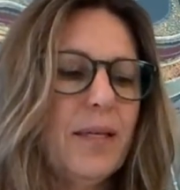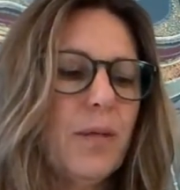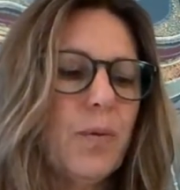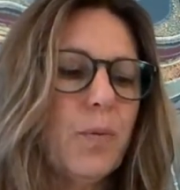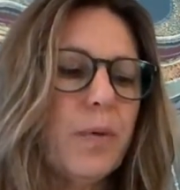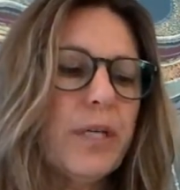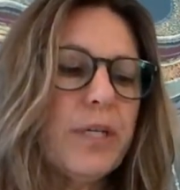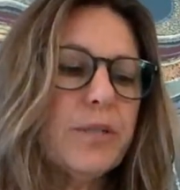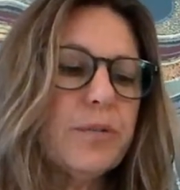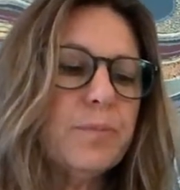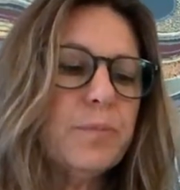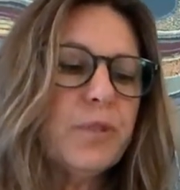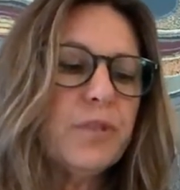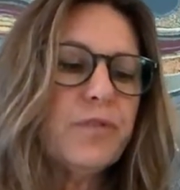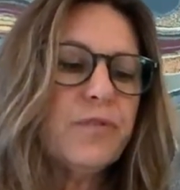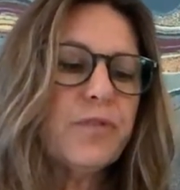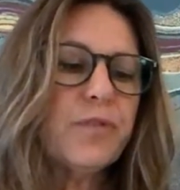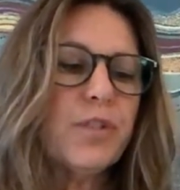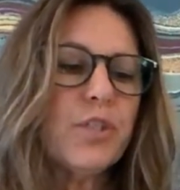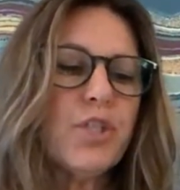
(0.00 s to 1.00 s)
We had
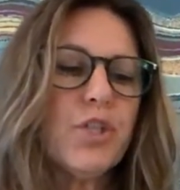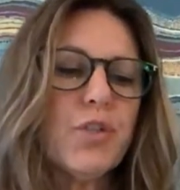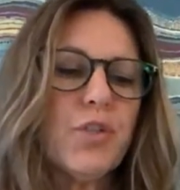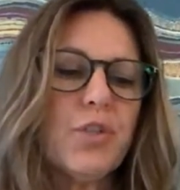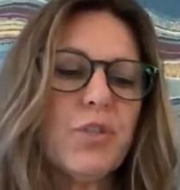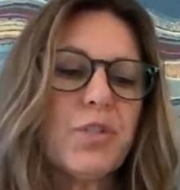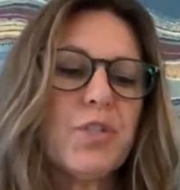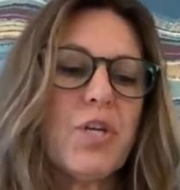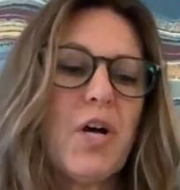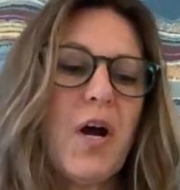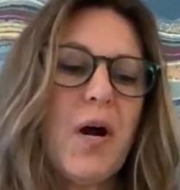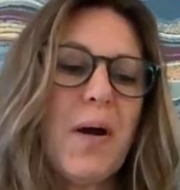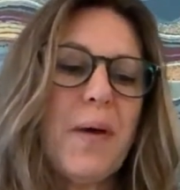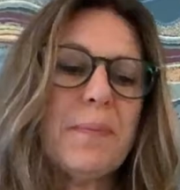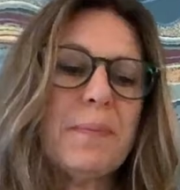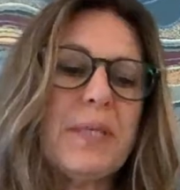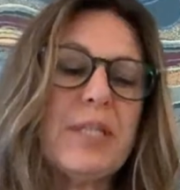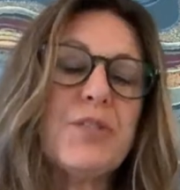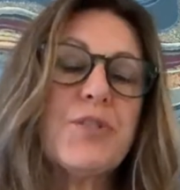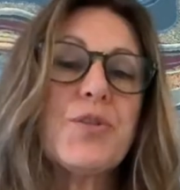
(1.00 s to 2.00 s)
moved for a short
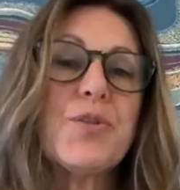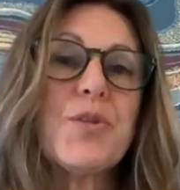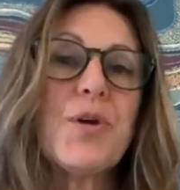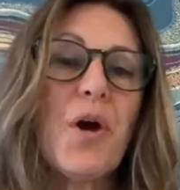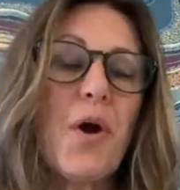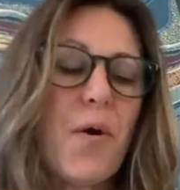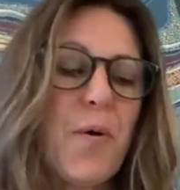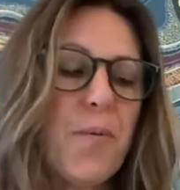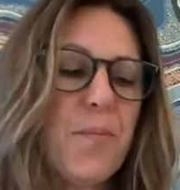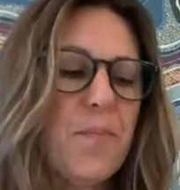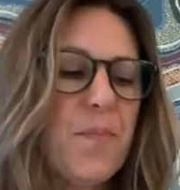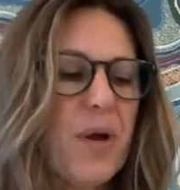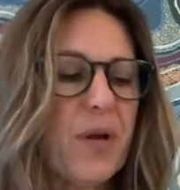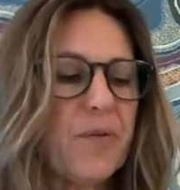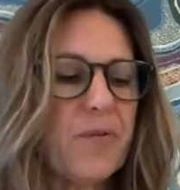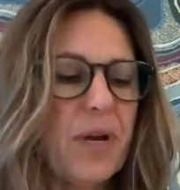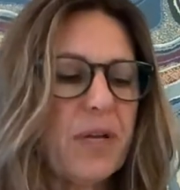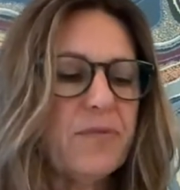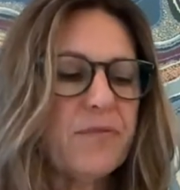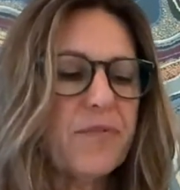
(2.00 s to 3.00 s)
time into the home my
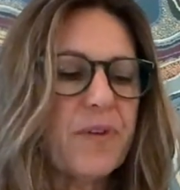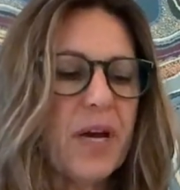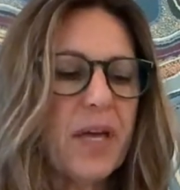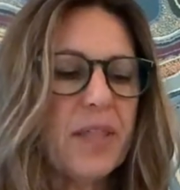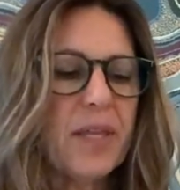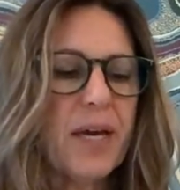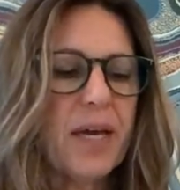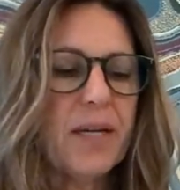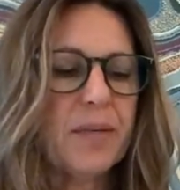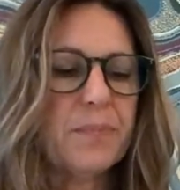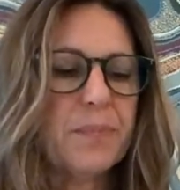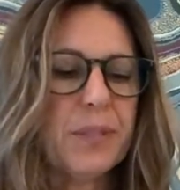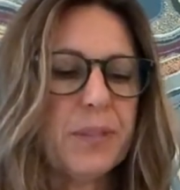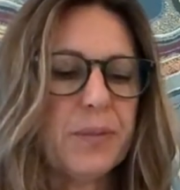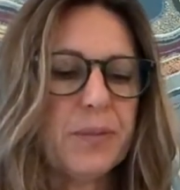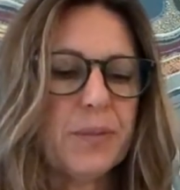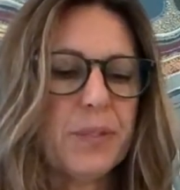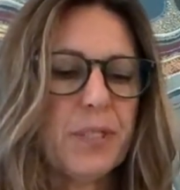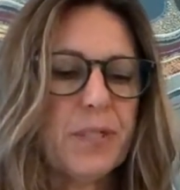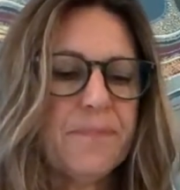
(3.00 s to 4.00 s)
grandfather had
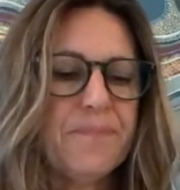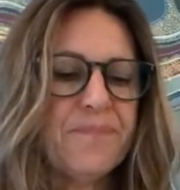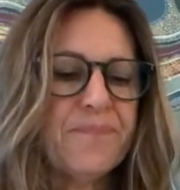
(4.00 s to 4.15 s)
built.